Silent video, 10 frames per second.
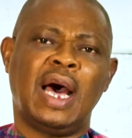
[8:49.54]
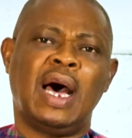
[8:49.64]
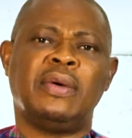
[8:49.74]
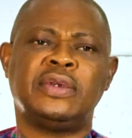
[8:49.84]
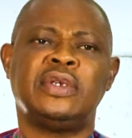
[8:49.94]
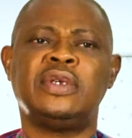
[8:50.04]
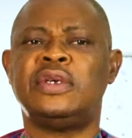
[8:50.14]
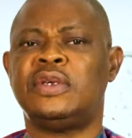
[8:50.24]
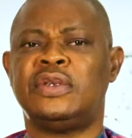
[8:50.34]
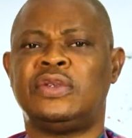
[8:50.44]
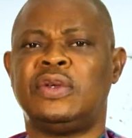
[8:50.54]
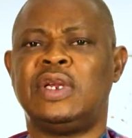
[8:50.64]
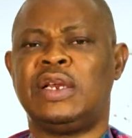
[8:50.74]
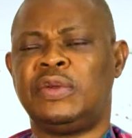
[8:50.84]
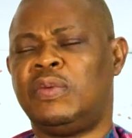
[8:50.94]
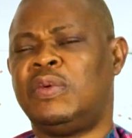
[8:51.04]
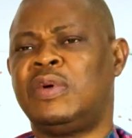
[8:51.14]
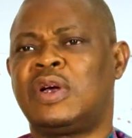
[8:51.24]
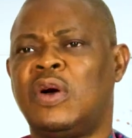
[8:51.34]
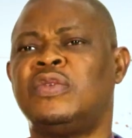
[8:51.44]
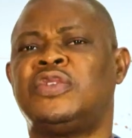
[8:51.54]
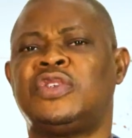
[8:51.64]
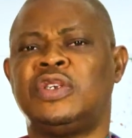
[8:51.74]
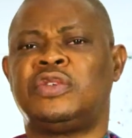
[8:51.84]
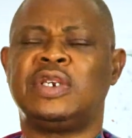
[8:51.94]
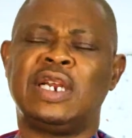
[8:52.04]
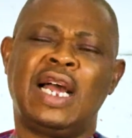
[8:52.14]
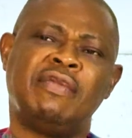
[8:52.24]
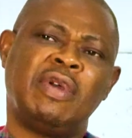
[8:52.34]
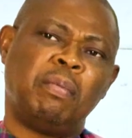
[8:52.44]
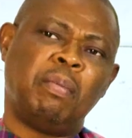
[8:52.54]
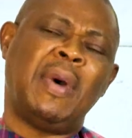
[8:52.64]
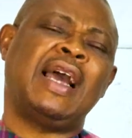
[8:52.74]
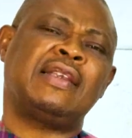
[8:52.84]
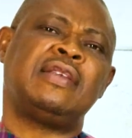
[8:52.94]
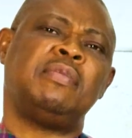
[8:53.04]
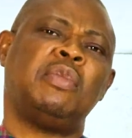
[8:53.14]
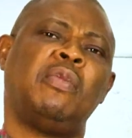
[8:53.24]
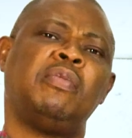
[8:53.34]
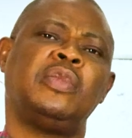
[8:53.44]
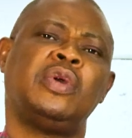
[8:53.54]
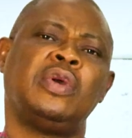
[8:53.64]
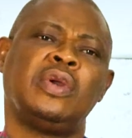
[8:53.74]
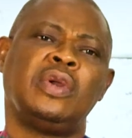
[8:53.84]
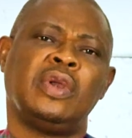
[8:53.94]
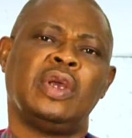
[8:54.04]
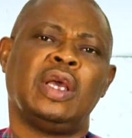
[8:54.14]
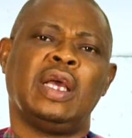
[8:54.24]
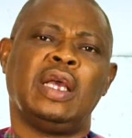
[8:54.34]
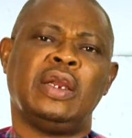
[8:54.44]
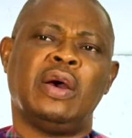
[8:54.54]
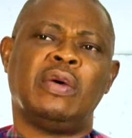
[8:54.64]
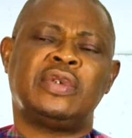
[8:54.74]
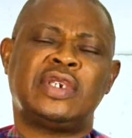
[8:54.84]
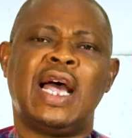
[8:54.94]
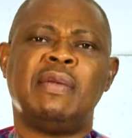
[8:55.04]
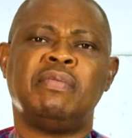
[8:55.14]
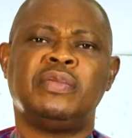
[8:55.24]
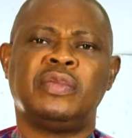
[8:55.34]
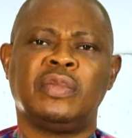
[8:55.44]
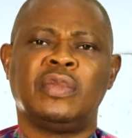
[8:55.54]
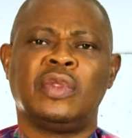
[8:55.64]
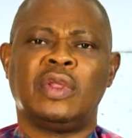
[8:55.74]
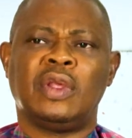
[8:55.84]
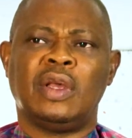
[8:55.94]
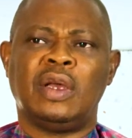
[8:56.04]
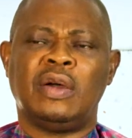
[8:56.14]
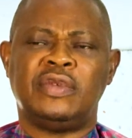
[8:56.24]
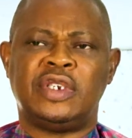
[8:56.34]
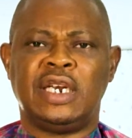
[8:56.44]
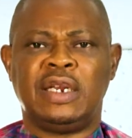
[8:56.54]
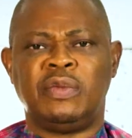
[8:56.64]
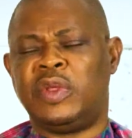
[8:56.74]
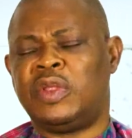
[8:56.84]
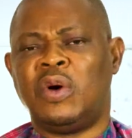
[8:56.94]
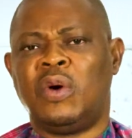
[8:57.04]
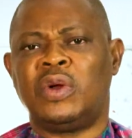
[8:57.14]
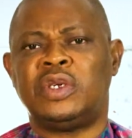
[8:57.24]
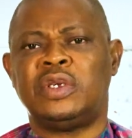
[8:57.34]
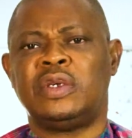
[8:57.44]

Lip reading: out so that you will concentrate and have a maximum, you know, time of dealing with God.